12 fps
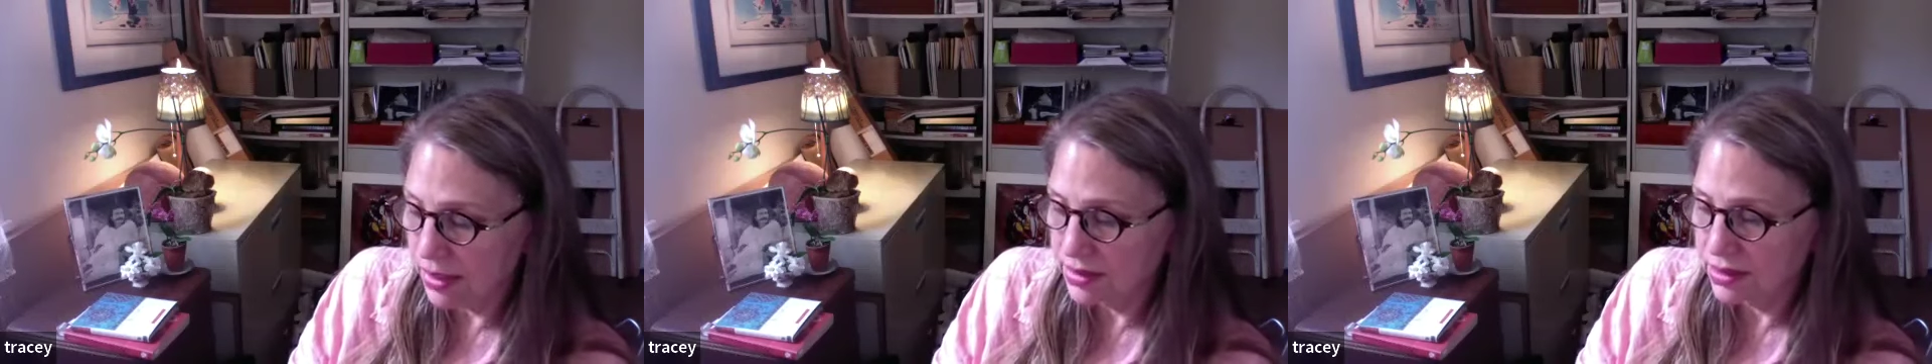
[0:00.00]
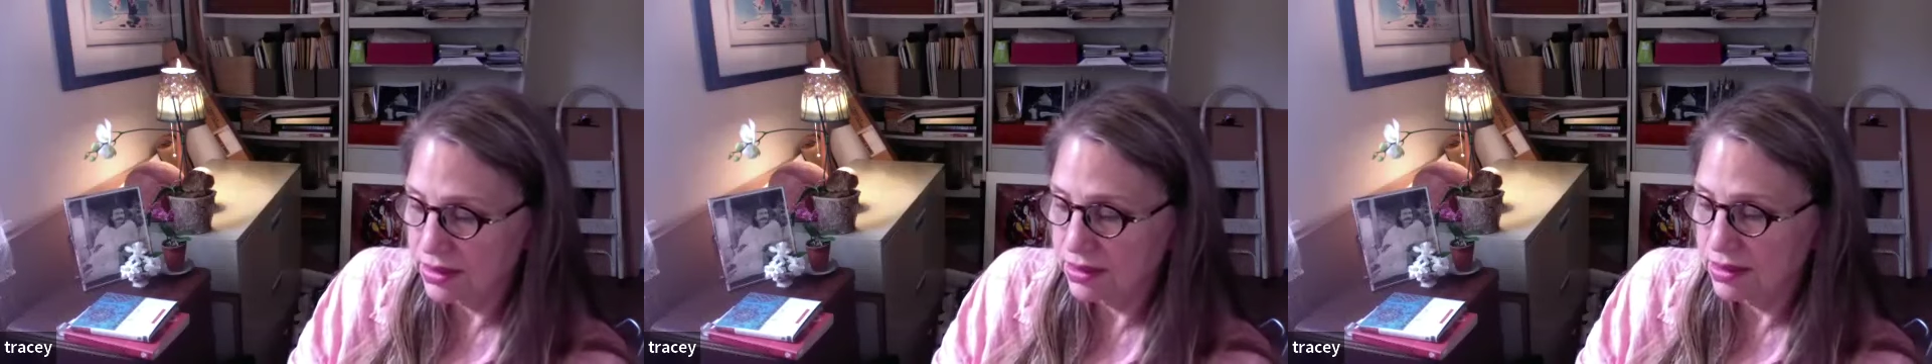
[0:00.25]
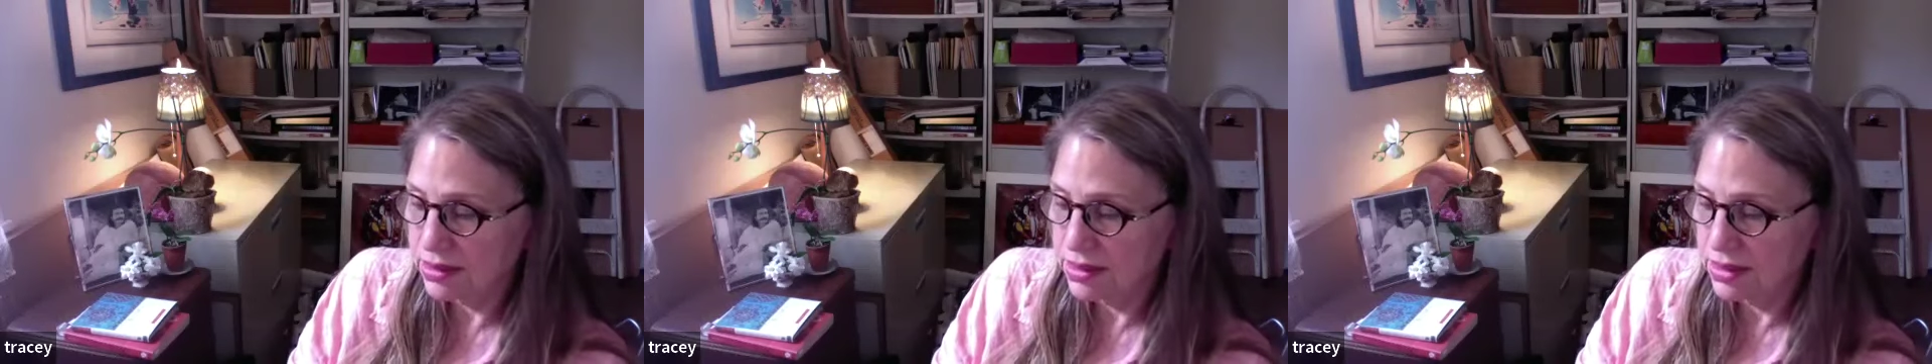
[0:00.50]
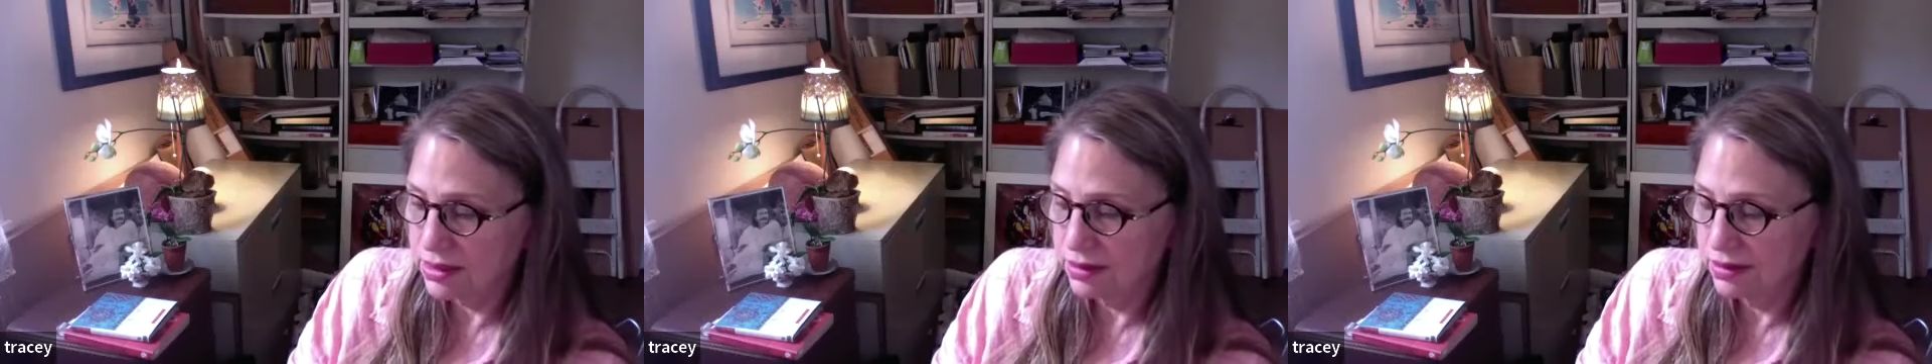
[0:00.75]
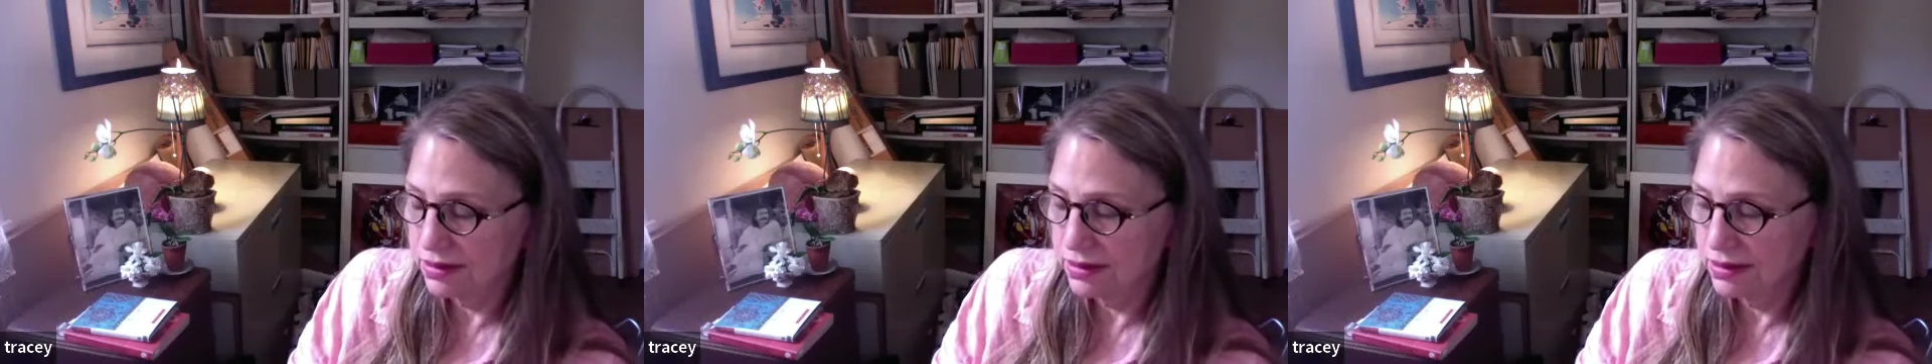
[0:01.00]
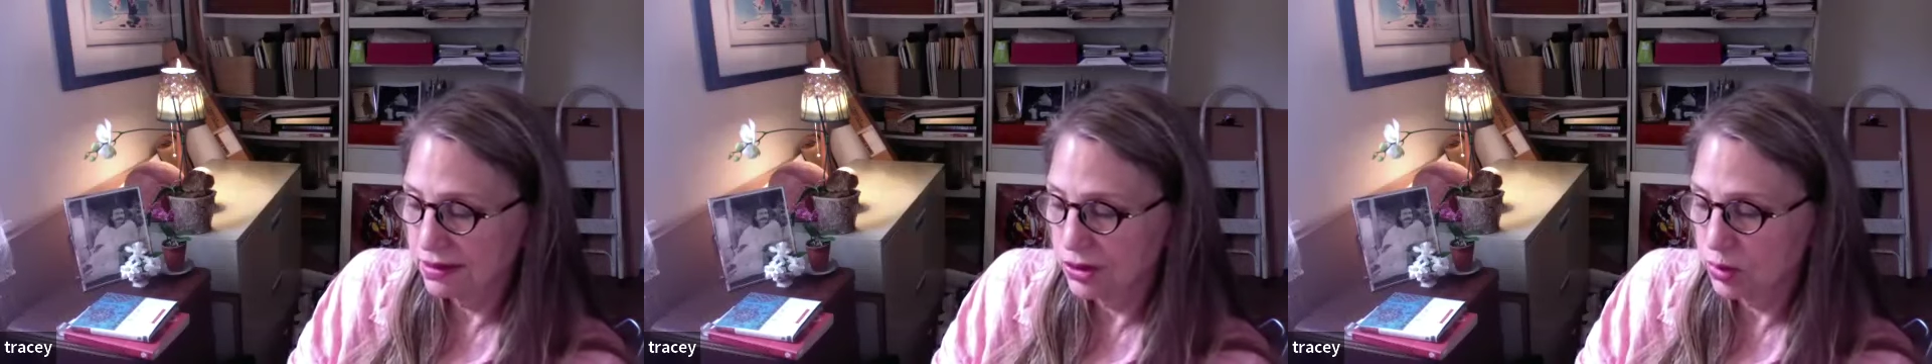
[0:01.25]
existence
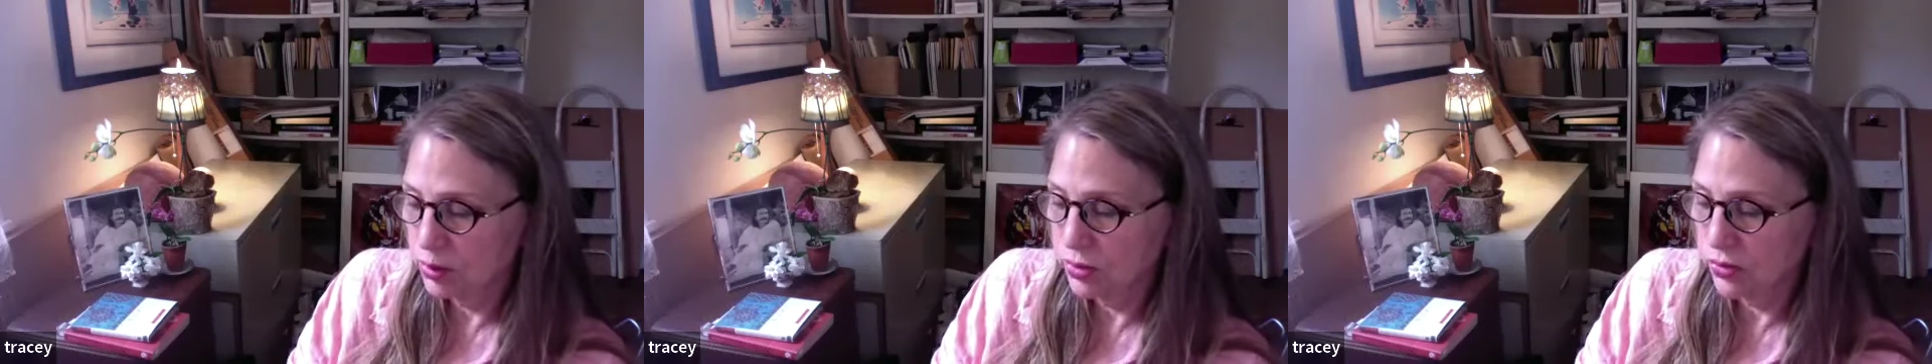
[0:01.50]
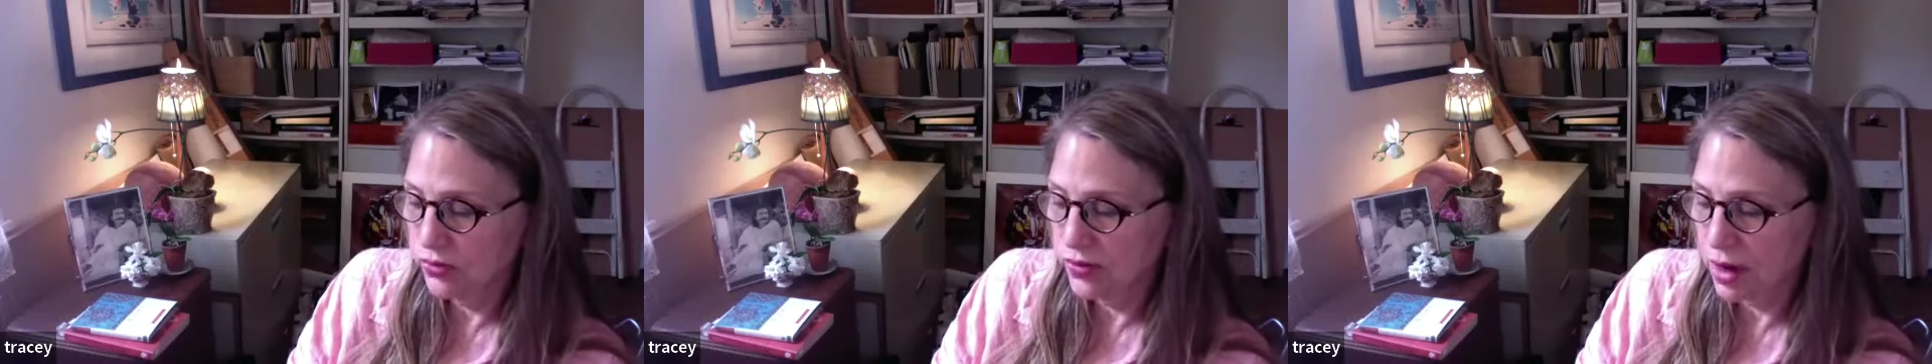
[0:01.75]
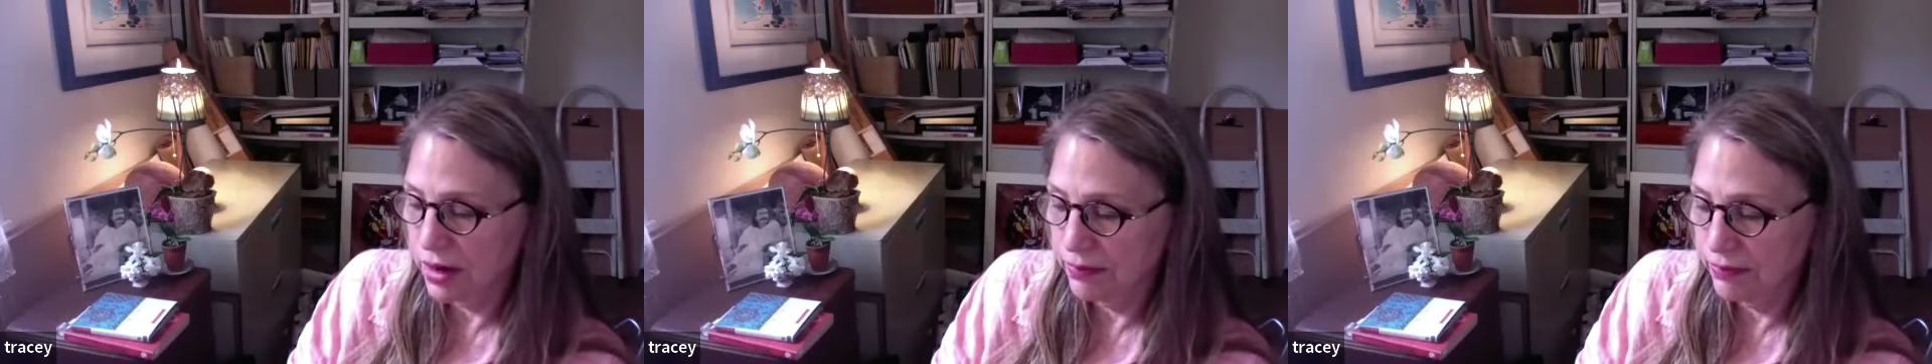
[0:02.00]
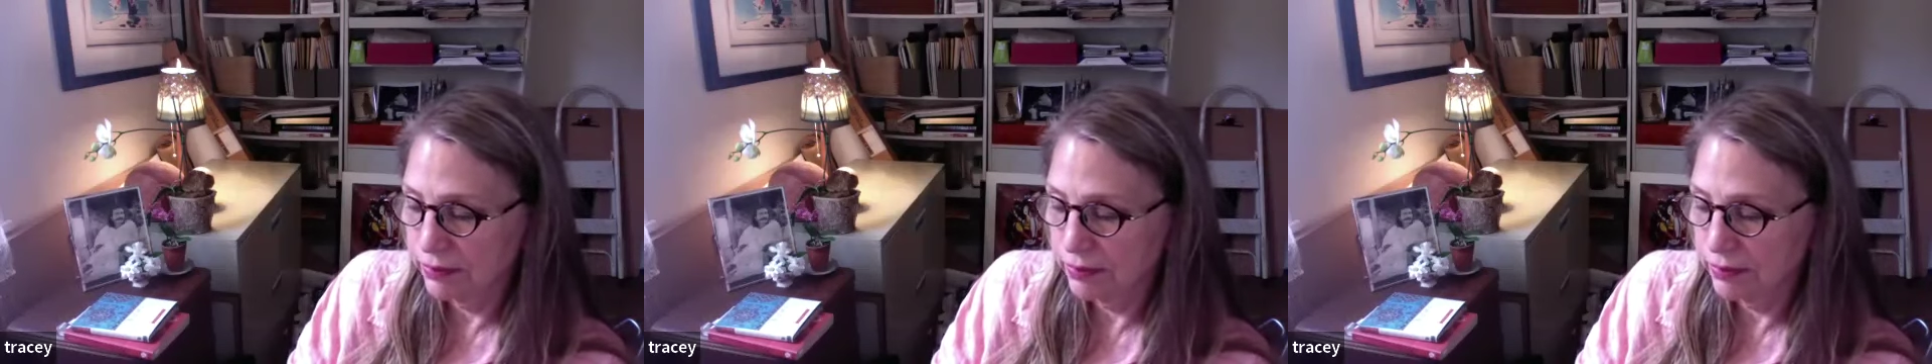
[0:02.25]
your bullseye.